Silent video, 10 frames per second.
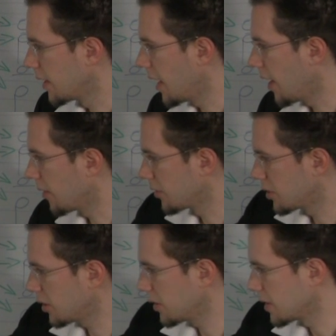Now,
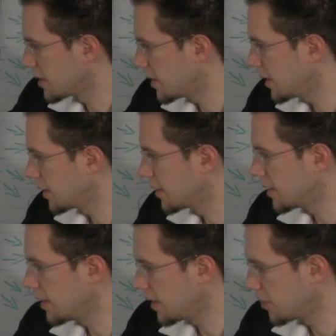sure, the C and the
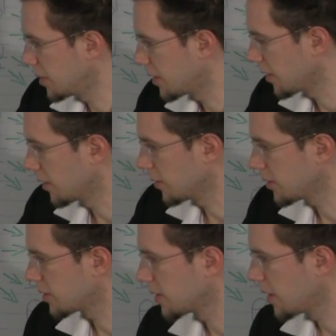D could be
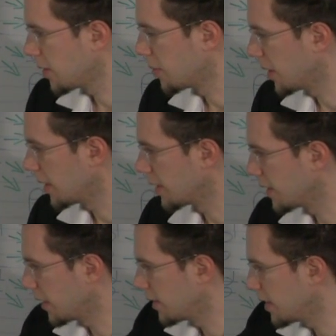close, but
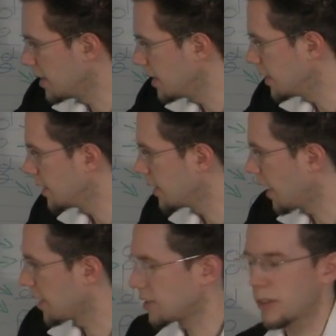then the E
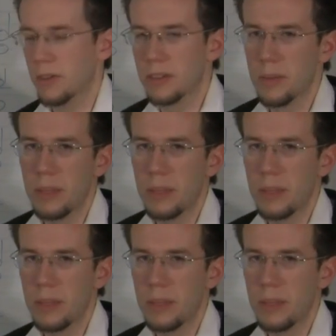has to go with the